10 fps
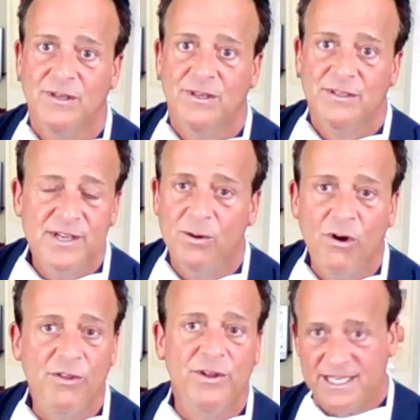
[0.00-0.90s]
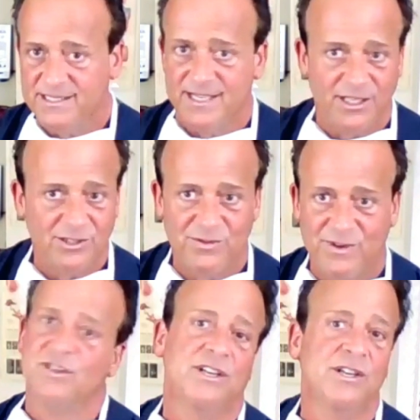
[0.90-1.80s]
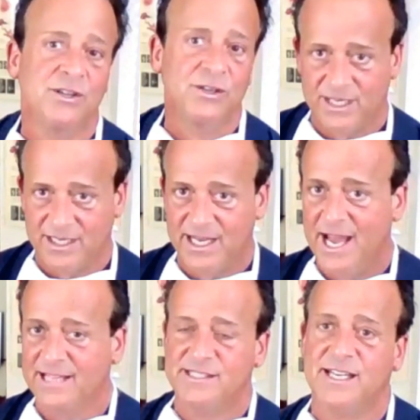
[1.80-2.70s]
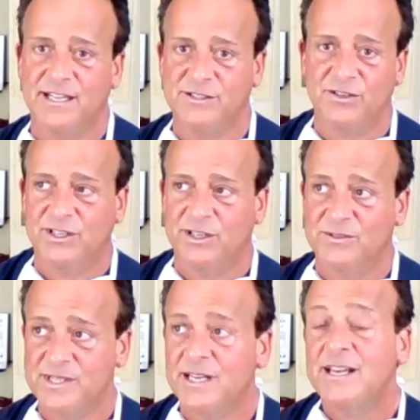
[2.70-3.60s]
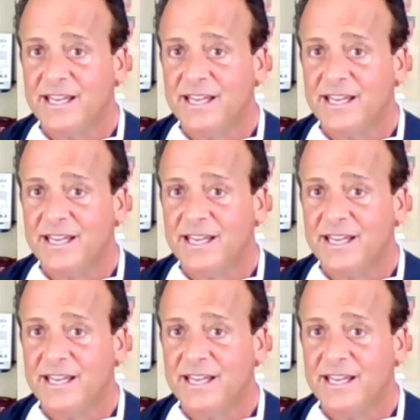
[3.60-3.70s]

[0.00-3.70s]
So, although chest x rays are used and CAT scans are used,